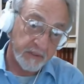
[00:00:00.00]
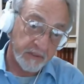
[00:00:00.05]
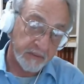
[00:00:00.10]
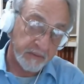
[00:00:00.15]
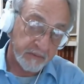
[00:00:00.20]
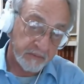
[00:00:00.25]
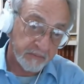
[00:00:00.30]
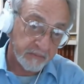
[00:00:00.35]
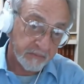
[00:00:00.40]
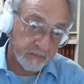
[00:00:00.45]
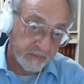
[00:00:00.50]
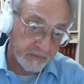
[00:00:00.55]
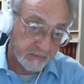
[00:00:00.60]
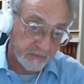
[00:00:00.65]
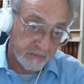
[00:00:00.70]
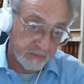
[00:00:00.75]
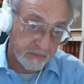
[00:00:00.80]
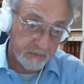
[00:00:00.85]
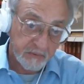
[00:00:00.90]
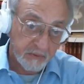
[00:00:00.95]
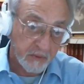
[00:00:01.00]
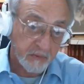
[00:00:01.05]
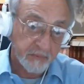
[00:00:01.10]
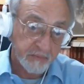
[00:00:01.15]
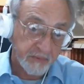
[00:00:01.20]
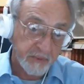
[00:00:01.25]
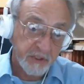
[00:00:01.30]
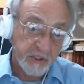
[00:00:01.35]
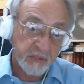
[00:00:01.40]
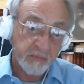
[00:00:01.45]
you know you you
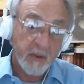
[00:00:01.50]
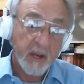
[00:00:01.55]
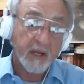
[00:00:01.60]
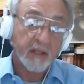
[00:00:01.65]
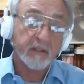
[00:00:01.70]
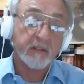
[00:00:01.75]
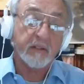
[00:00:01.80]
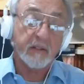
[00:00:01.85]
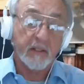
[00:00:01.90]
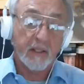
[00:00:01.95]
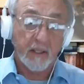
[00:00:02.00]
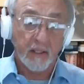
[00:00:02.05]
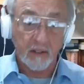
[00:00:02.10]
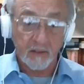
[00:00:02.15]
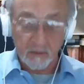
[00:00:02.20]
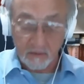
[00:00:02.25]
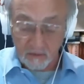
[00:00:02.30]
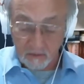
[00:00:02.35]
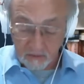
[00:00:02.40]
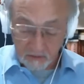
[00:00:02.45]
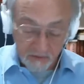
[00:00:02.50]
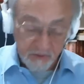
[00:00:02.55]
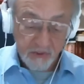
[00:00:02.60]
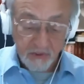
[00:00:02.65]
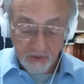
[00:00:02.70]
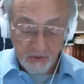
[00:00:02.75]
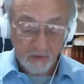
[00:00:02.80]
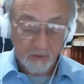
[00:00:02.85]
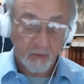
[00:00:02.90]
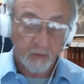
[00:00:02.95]
don't respect, and
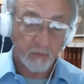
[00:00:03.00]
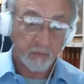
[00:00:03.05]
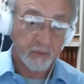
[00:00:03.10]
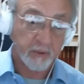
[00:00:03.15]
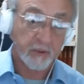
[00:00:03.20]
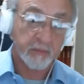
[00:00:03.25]
this is the whole